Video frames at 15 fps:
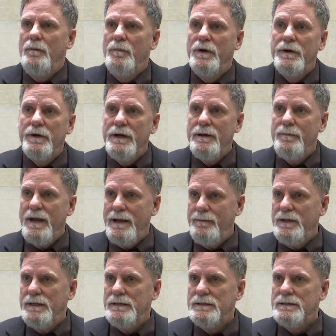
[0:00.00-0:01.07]
murdering
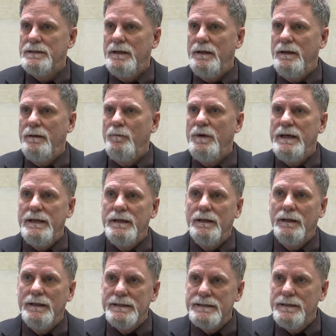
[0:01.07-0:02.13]
babies, and we need to
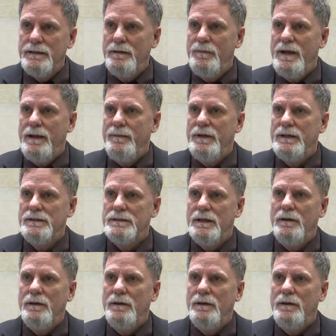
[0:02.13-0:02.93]
listen to babies.